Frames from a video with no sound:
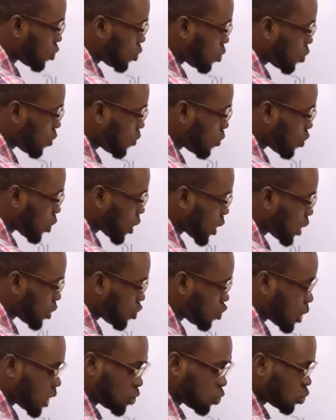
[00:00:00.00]
don't forget
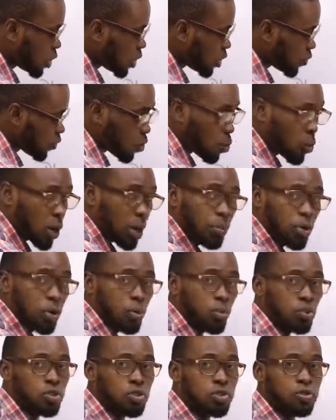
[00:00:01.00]
you are doing it for one
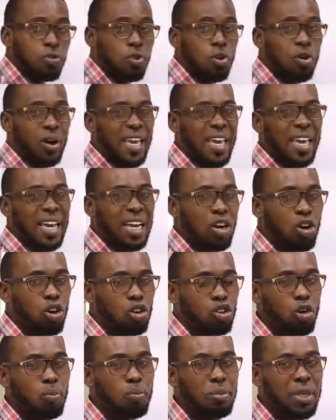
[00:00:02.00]
purpose, for
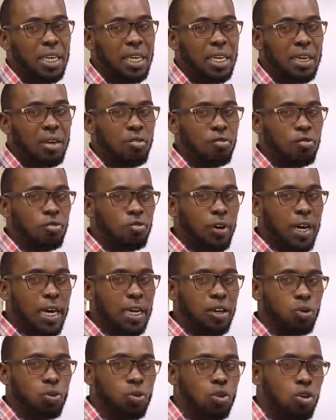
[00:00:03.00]
economic
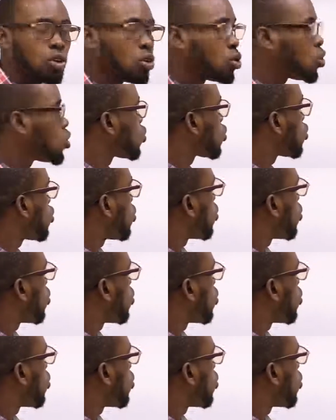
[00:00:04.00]
value. So